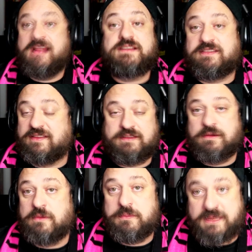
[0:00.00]
they just
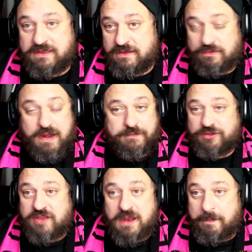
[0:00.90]
assumed that the
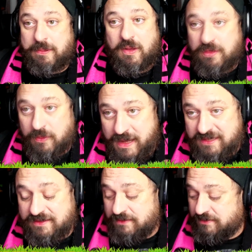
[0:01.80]
ref was going to blow the
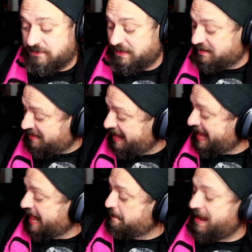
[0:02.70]
whistle because
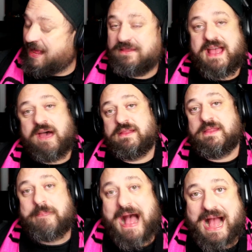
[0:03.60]
they got a man
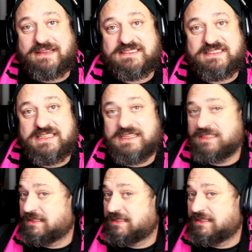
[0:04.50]
down in the box.